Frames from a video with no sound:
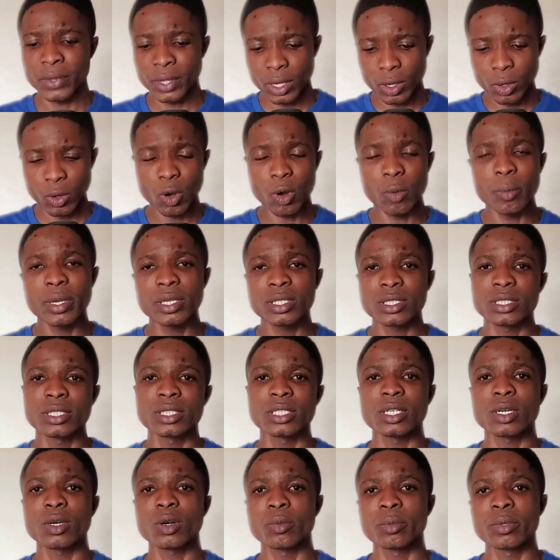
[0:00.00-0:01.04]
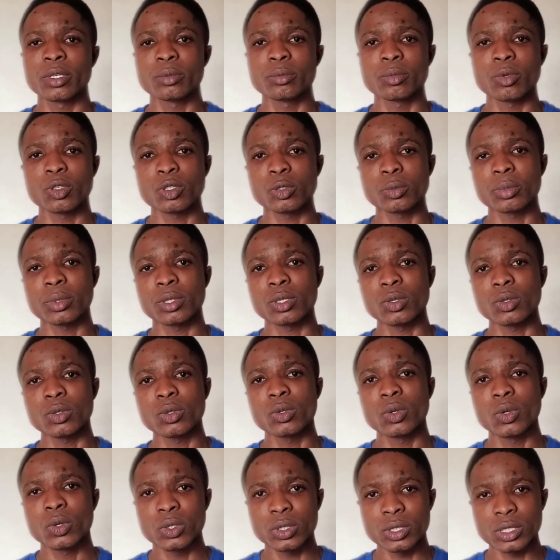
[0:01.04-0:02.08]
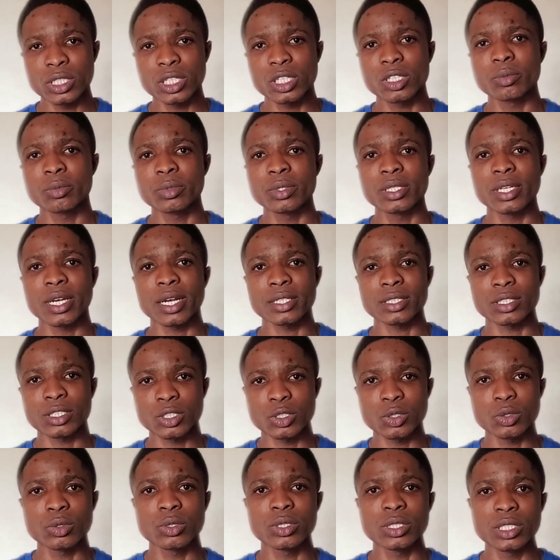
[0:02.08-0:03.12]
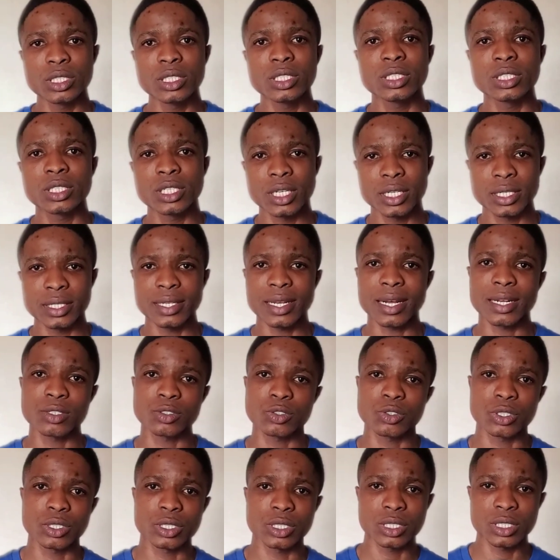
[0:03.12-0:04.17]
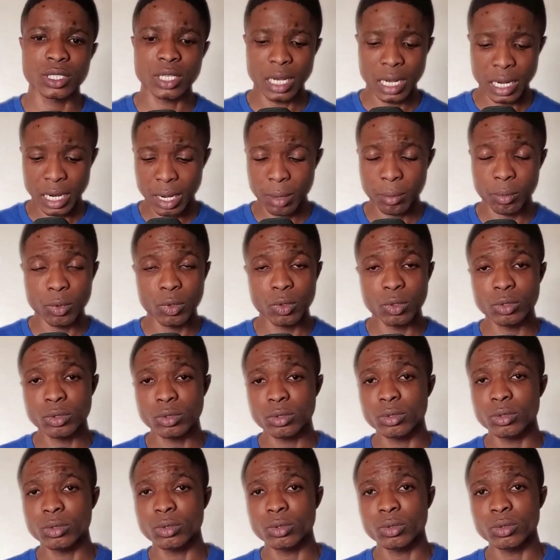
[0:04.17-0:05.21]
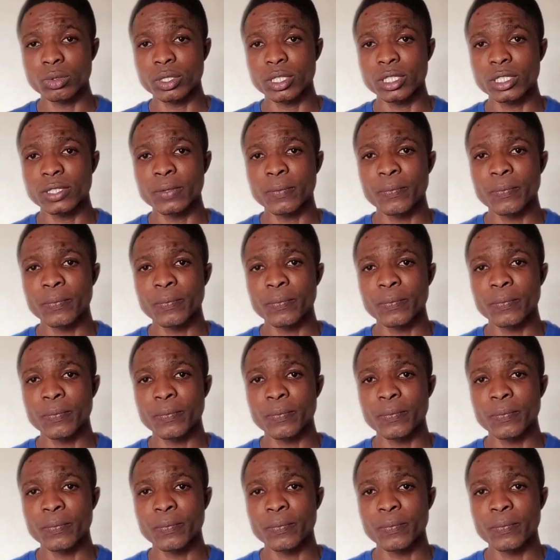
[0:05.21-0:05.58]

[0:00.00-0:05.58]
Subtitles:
comment in the comment box below. Tell me that you need that training and I'm going to do it.